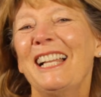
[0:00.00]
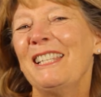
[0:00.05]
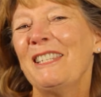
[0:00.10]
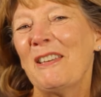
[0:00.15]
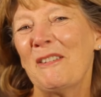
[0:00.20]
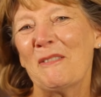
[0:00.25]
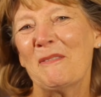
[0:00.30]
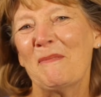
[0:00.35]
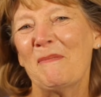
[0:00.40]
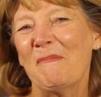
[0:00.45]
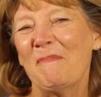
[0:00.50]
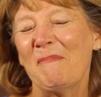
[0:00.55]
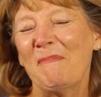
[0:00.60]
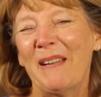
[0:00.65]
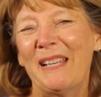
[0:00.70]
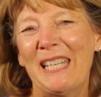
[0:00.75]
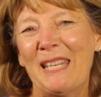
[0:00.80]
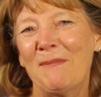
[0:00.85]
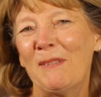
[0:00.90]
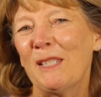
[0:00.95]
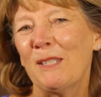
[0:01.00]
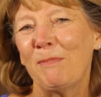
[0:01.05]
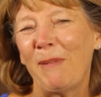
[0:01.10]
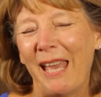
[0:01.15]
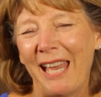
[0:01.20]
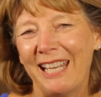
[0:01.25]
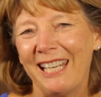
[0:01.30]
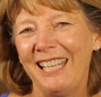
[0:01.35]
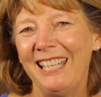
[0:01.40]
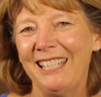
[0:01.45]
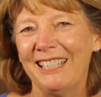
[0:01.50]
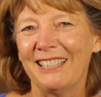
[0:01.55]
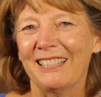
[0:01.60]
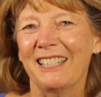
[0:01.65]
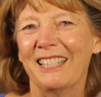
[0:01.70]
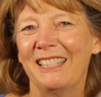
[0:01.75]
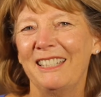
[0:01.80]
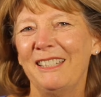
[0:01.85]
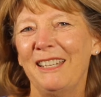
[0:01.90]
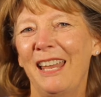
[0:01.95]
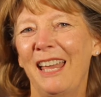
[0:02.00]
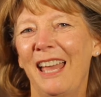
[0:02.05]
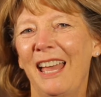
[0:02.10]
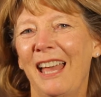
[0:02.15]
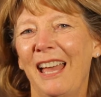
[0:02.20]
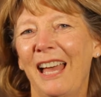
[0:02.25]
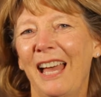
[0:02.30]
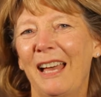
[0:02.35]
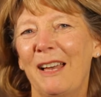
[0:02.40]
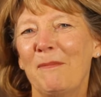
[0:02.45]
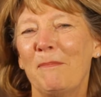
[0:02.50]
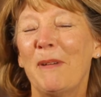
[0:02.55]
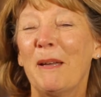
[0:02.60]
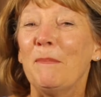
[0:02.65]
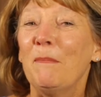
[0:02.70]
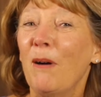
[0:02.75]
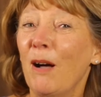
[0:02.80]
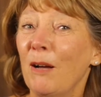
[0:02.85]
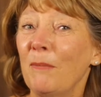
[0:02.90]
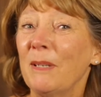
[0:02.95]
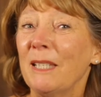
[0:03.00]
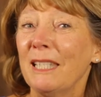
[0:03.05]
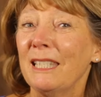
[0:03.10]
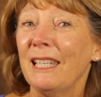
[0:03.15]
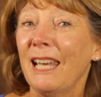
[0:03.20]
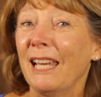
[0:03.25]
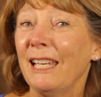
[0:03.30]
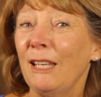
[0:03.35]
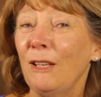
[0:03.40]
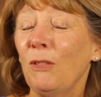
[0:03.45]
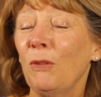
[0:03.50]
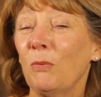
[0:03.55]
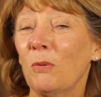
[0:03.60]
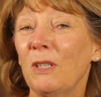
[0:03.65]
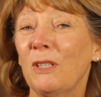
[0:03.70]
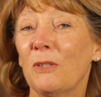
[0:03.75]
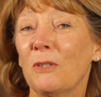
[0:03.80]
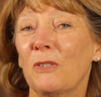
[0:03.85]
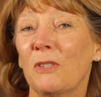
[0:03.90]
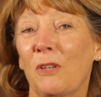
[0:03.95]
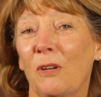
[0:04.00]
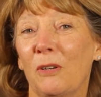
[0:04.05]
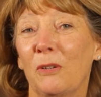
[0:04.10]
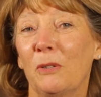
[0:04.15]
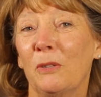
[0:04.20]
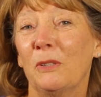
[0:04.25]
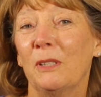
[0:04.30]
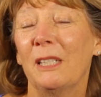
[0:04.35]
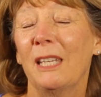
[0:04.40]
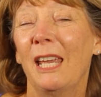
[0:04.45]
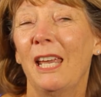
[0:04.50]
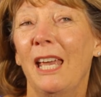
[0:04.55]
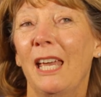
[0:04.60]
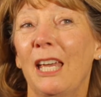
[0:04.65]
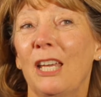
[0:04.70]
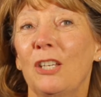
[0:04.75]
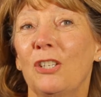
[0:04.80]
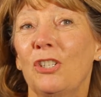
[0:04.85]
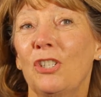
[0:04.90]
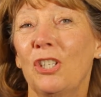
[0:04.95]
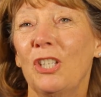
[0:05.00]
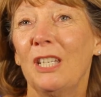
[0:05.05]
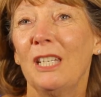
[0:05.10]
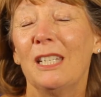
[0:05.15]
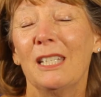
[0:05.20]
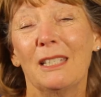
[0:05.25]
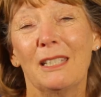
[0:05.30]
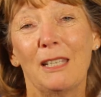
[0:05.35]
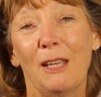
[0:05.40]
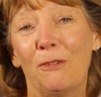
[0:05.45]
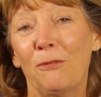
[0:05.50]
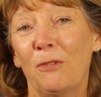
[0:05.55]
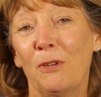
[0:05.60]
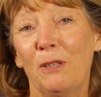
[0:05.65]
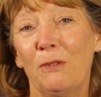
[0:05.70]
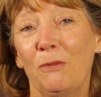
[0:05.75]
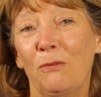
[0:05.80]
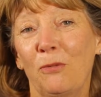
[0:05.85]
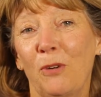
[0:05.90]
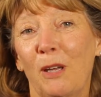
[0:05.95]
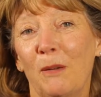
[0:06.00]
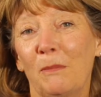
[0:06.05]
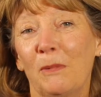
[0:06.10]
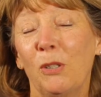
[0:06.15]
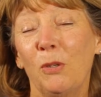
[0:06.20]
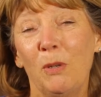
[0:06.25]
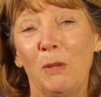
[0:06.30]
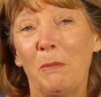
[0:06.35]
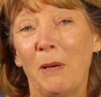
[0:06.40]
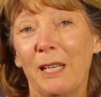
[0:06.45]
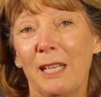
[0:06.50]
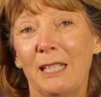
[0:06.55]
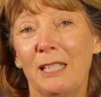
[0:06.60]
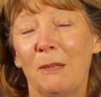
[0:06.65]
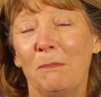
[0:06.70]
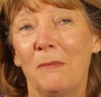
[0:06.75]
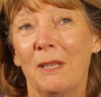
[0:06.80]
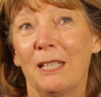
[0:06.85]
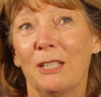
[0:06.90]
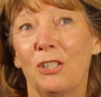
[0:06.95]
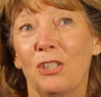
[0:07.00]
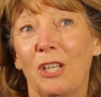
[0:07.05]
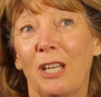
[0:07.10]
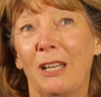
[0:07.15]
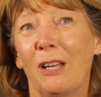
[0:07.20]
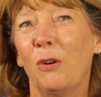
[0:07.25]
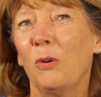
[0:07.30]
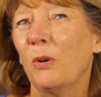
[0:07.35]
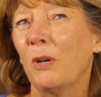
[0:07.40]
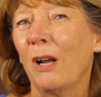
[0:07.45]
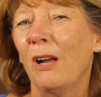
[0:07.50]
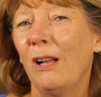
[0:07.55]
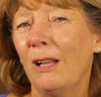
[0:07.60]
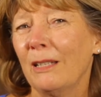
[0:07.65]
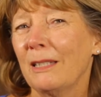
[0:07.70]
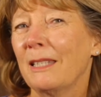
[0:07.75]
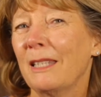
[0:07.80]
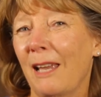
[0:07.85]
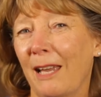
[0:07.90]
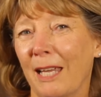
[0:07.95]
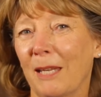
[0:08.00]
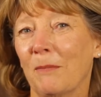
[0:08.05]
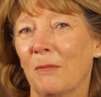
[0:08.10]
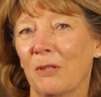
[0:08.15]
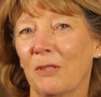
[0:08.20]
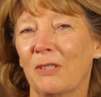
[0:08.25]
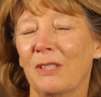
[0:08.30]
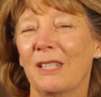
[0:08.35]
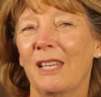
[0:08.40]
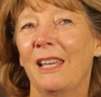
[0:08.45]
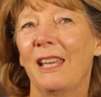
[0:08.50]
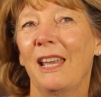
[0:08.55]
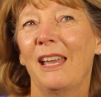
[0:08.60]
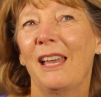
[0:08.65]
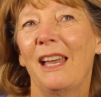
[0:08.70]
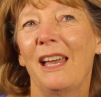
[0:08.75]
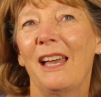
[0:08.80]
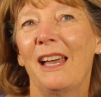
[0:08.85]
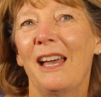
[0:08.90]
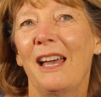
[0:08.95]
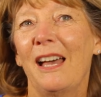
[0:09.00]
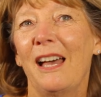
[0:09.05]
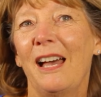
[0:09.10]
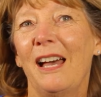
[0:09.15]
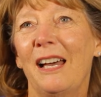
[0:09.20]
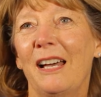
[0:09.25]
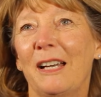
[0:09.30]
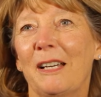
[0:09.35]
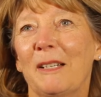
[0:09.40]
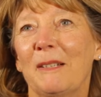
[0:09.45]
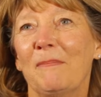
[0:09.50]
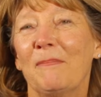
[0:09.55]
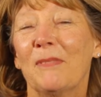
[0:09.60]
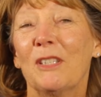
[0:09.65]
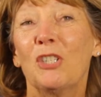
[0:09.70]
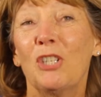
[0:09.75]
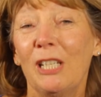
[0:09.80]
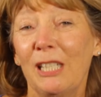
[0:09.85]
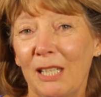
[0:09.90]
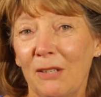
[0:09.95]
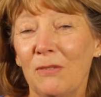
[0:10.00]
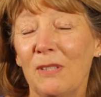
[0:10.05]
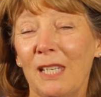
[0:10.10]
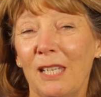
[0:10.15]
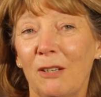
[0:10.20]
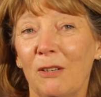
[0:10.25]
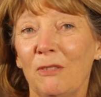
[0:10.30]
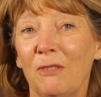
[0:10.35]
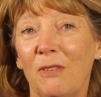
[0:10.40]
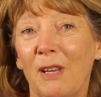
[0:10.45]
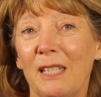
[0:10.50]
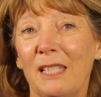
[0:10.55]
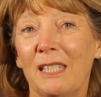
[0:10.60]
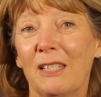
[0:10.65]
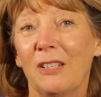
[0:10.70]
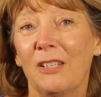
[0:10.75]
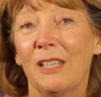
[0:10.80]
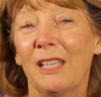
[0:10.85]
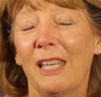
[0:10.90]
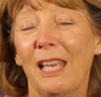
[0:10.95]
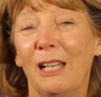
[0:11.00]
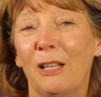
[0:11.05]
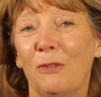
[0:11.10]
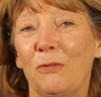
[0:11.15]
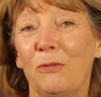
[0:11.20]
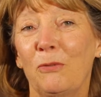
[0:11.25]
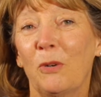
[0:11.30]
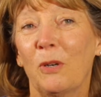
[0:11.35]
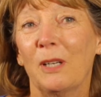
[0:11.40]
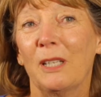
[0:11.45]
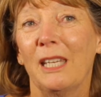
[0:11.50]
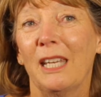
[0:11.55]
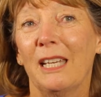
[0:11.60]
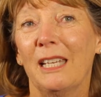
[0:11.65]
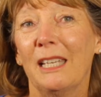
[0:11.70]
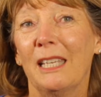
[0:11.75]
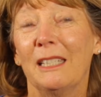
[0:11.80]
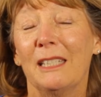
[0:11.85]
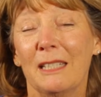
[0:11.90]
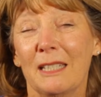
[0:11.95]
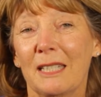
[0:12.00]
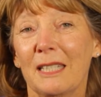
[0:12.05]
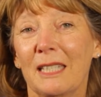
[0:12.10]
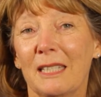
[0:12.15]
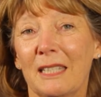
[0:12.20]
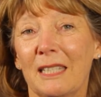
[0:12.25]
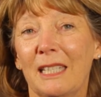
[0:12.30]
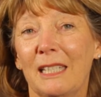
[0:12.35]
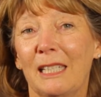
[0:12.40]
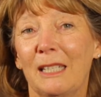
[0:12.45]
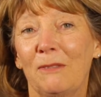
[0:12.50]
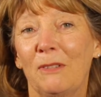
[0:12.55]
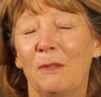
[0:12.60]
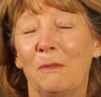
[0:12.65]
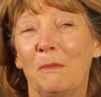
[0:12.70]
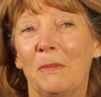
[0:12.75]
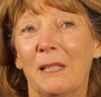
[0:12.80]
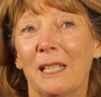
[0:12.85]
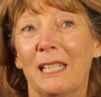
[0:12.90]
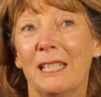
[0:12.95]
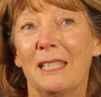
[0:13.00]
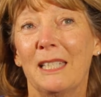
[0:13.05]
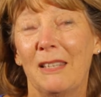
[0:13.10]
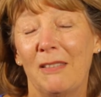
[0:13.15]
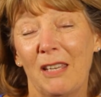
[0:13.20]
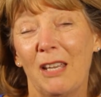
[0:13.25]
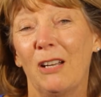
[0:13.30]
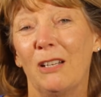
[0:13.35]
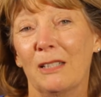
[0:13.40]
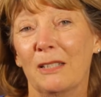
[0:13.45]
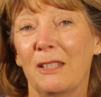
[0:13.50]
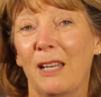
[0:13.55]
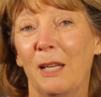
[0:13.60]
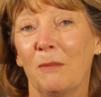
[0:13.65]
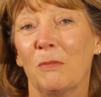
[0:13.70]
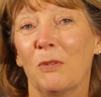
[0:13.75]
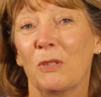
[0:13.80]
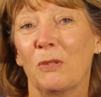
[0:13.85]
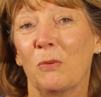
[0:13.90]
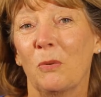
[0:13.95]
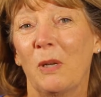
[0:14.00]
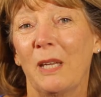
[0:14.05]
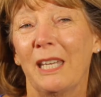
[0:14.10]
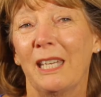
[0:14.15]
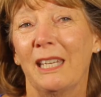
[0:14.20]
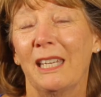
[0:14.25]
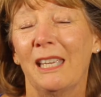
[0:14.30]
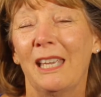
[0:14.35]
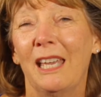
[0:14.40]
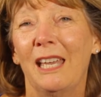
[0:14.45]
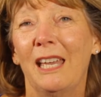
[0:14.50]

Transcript: Hello, my name is Patty Hilton. My mom is 93 years old. She is suffering from Lewy body dementia or Alzheimer's. Um, she lives here in Visalia, California, in an assisted living place in the Alzheimer's wing.